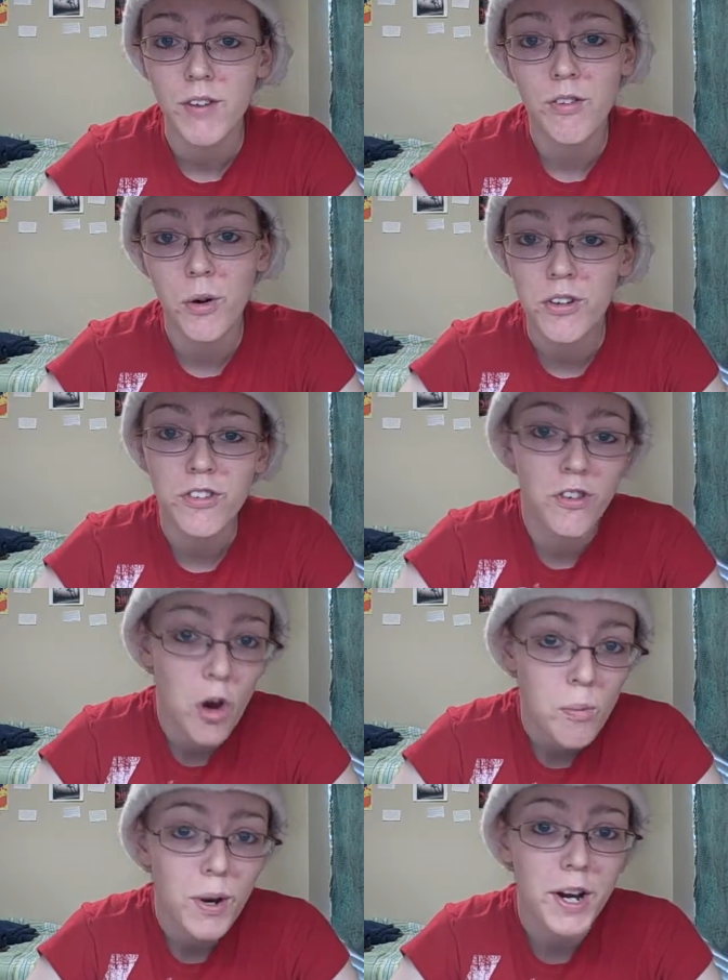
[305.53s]
Of course, a
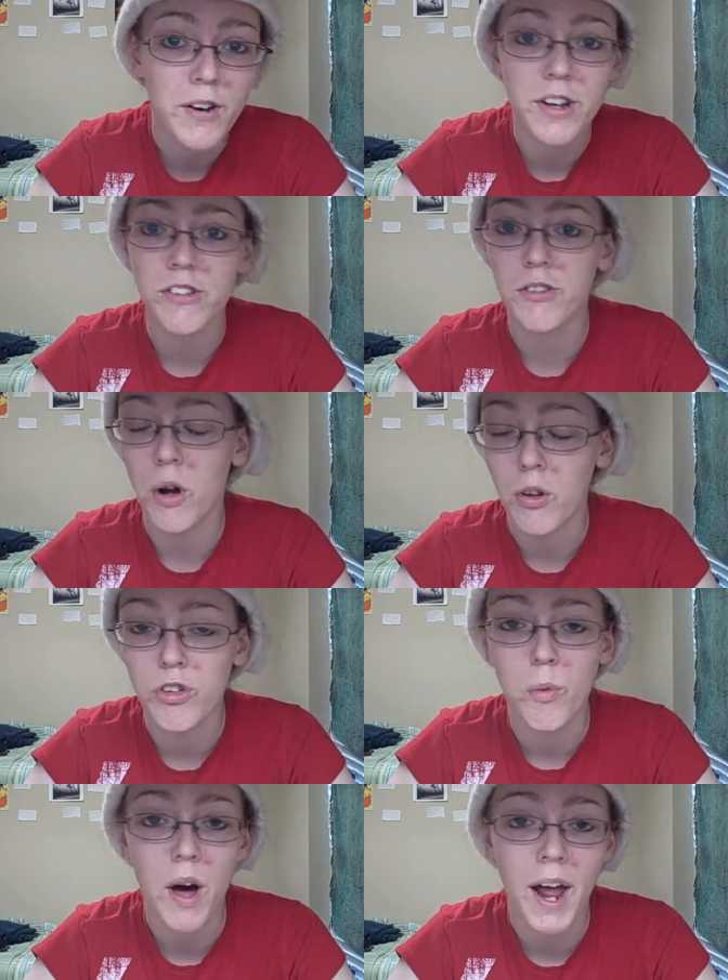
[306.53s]
no-brainer is you'd
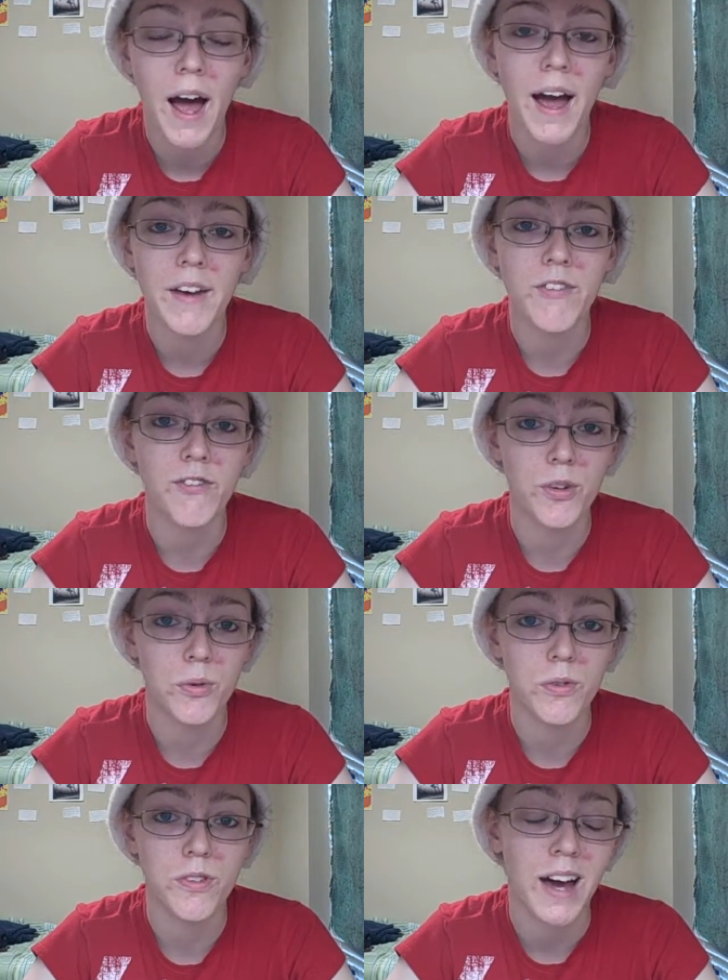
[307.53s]
also want to hide
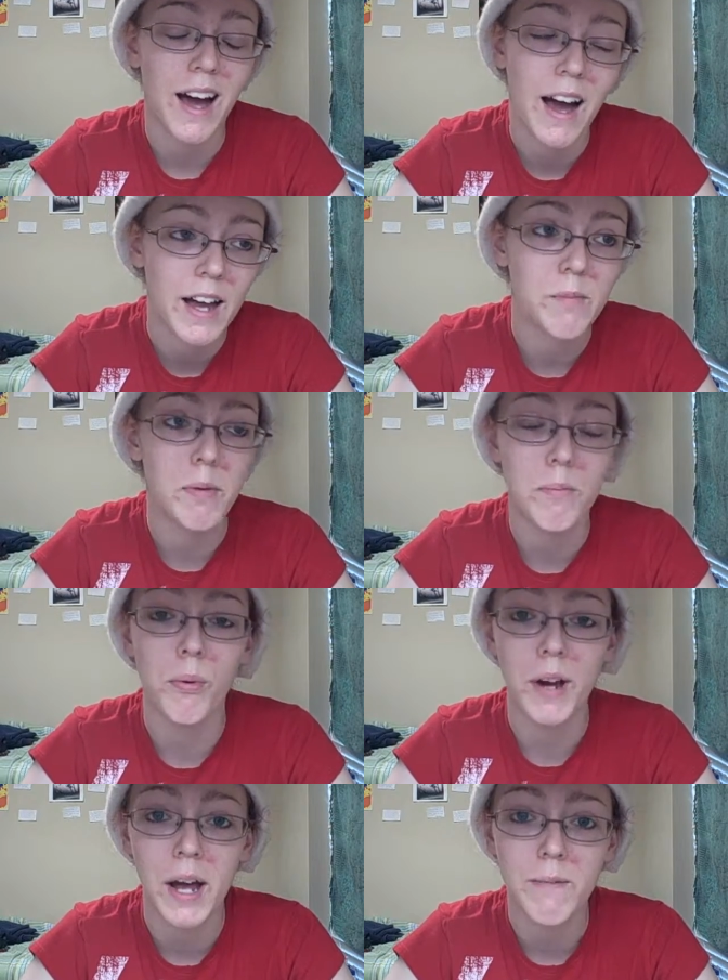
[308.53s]
food, not hide, but
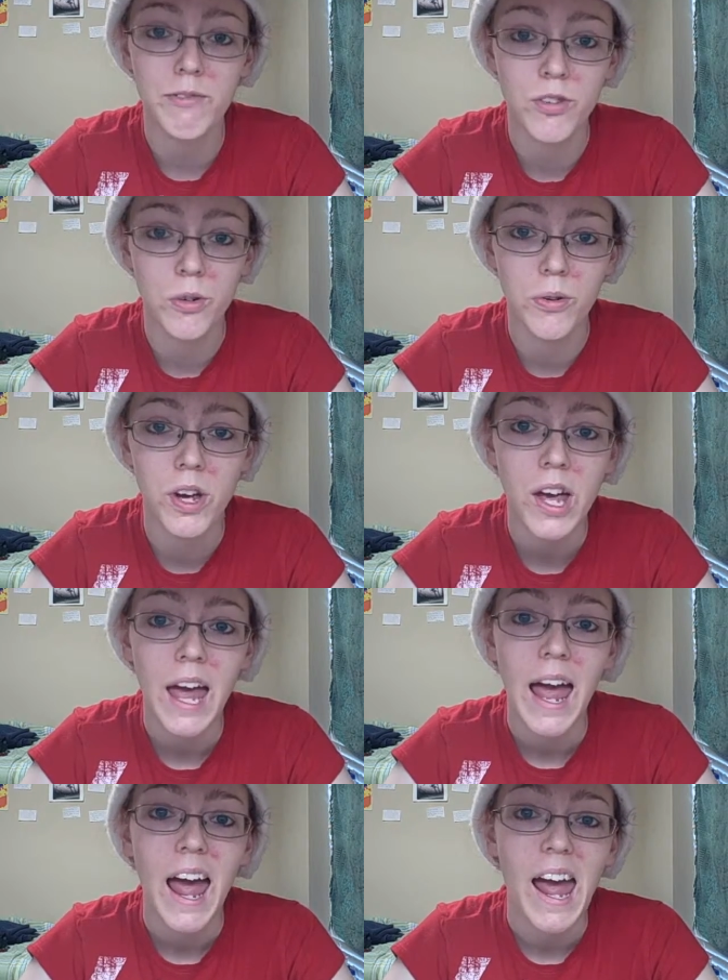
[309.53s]
bring up food,
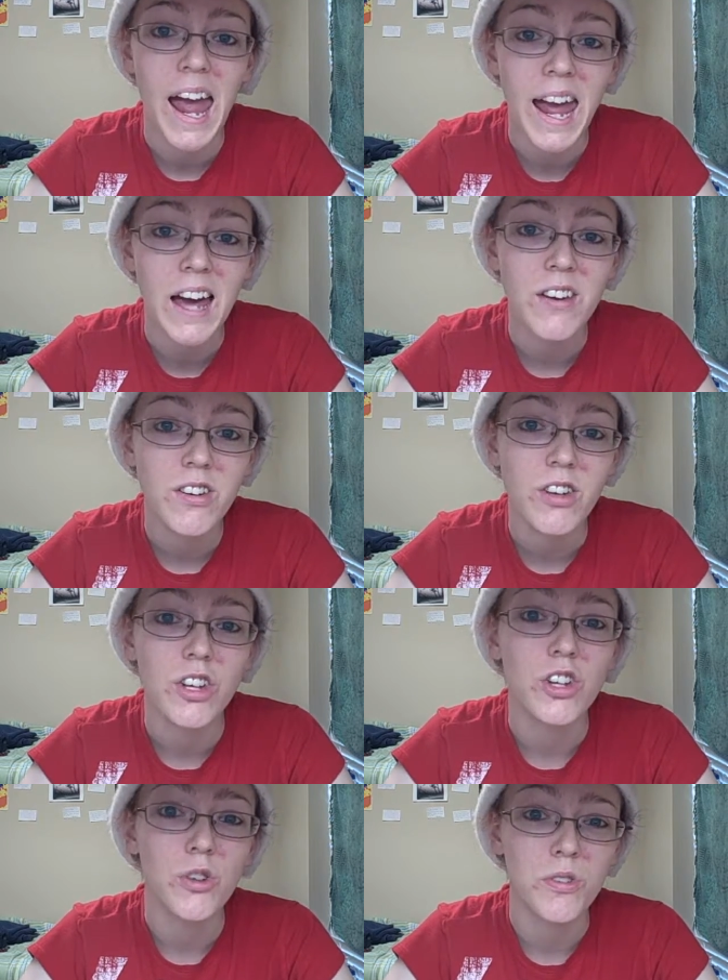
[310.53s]
and
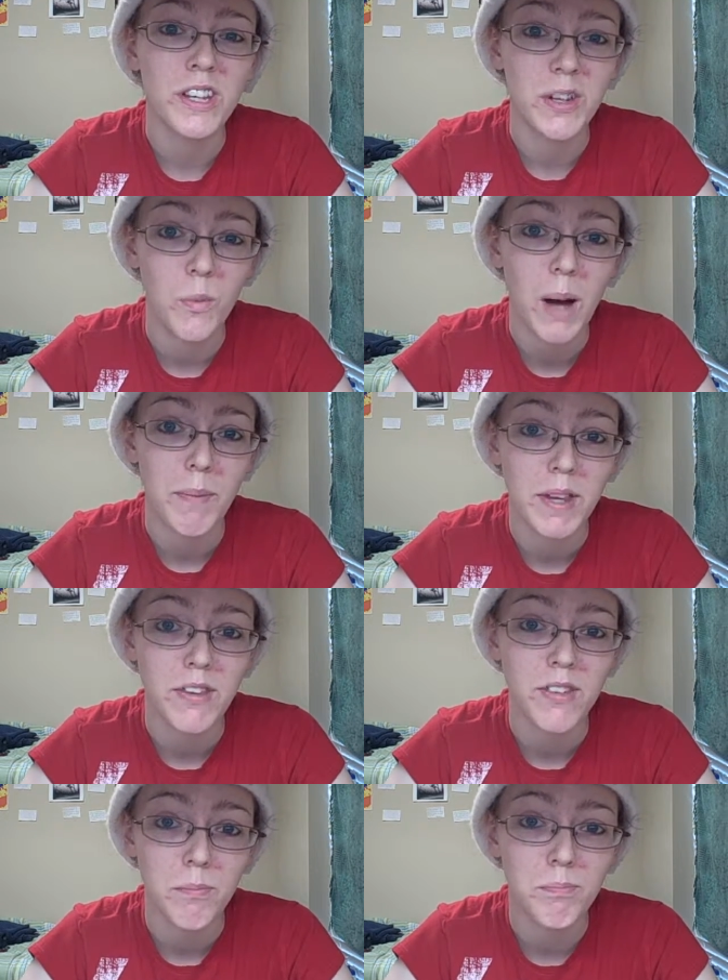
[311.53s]
you'll need
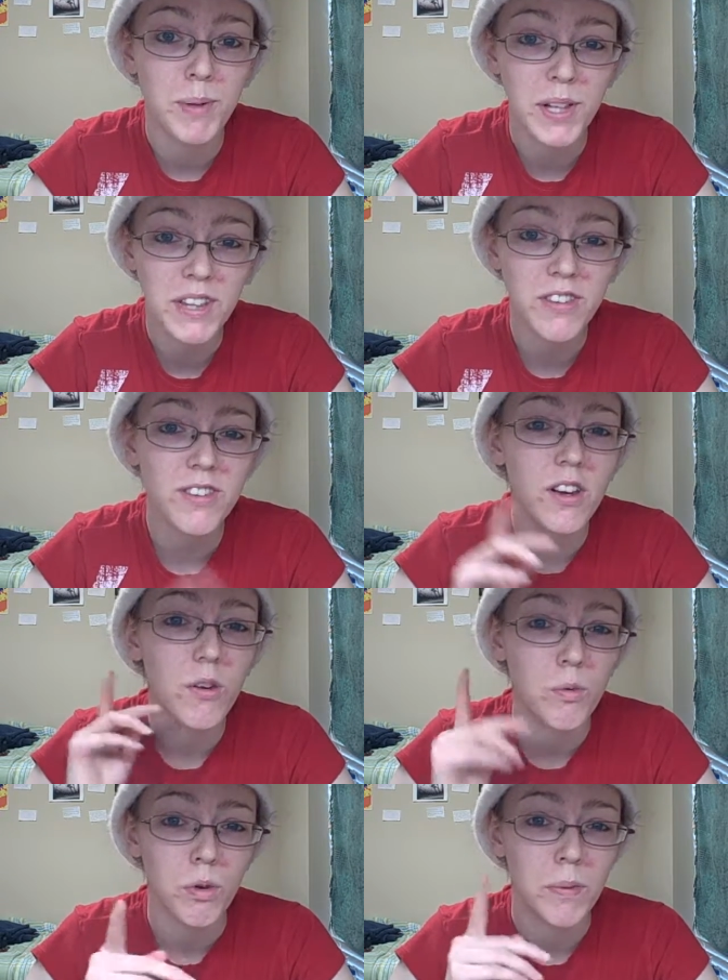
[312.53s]
weapons. Bullets
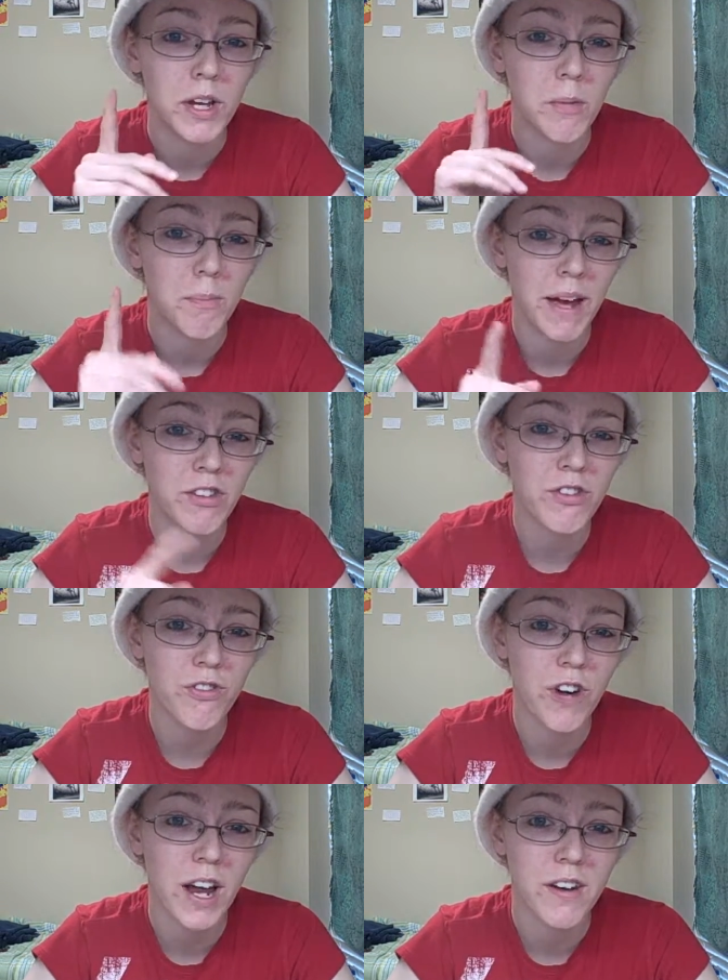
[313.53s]
will be your best
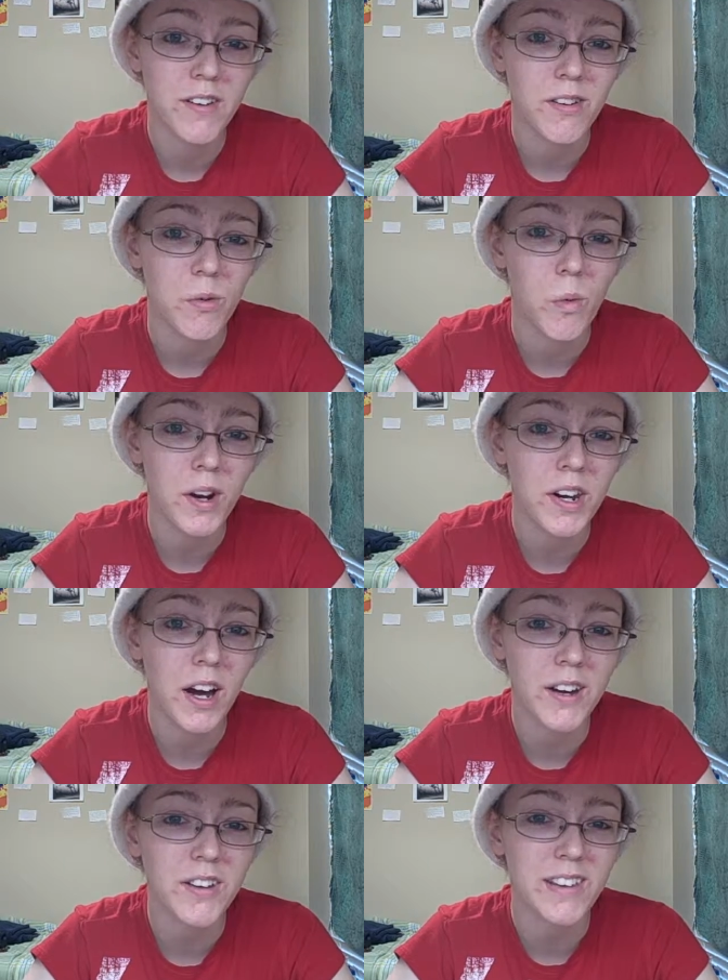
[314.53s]
friend. One
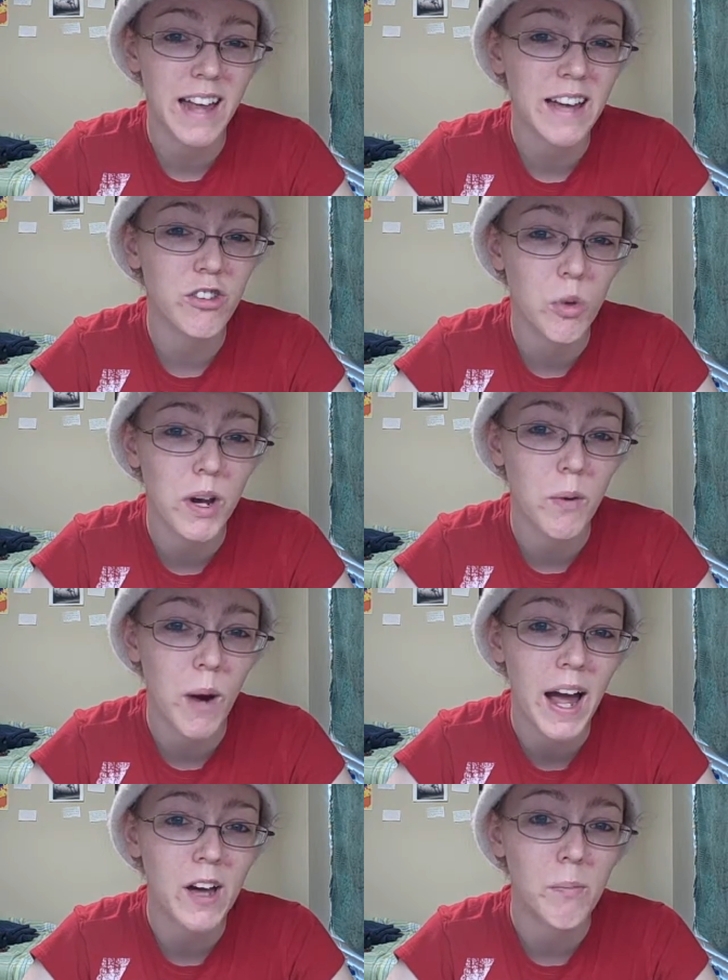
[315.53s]
gun could last quite a
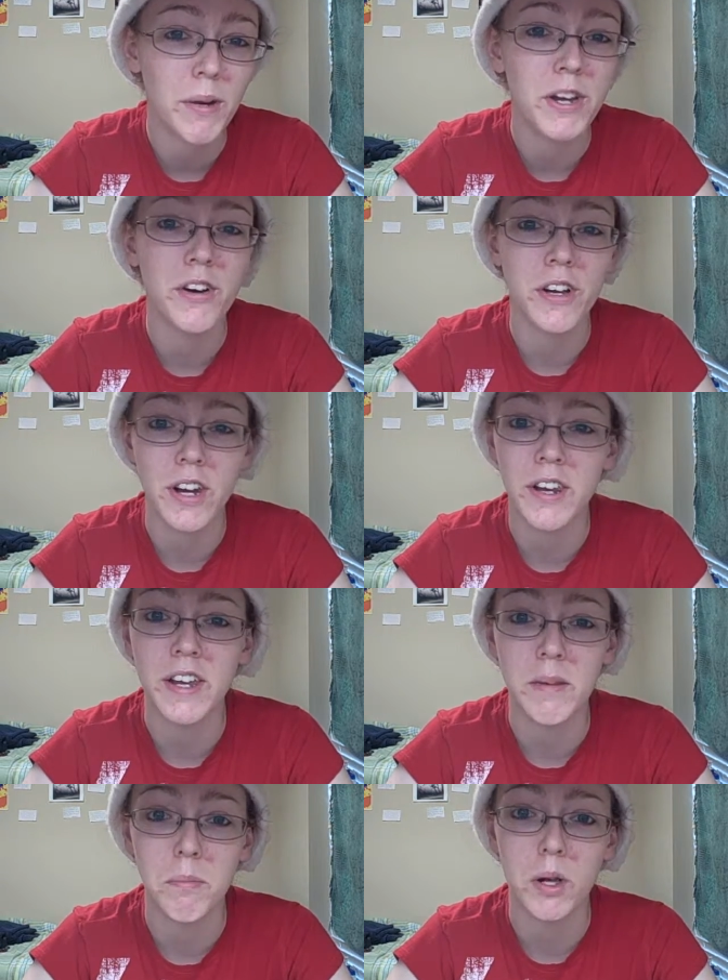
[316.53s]
while, but you're going to
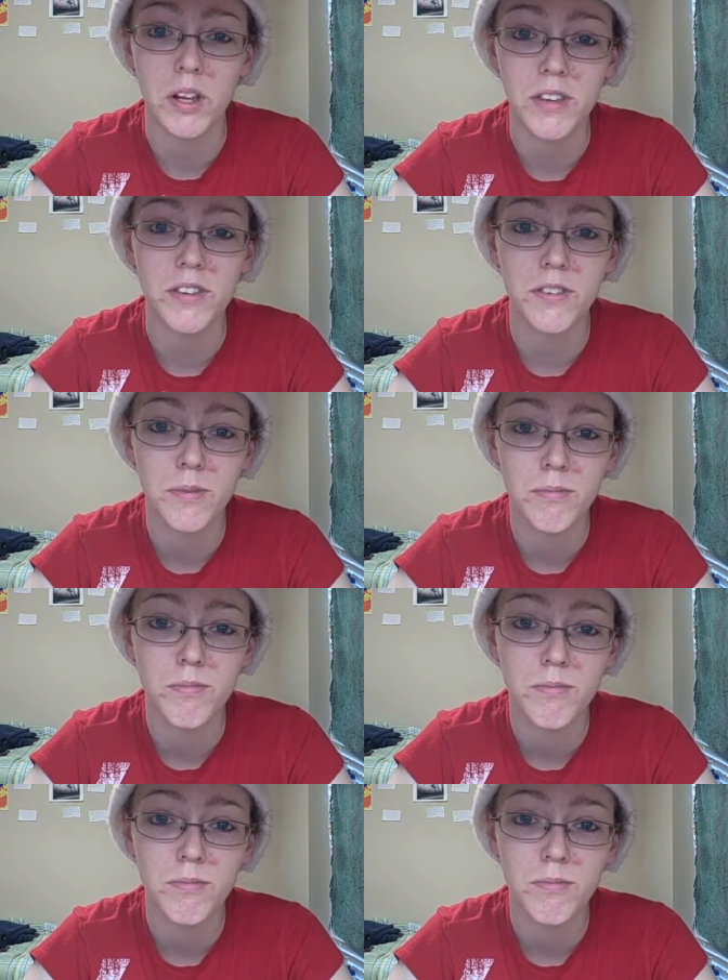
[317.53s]
need bullets.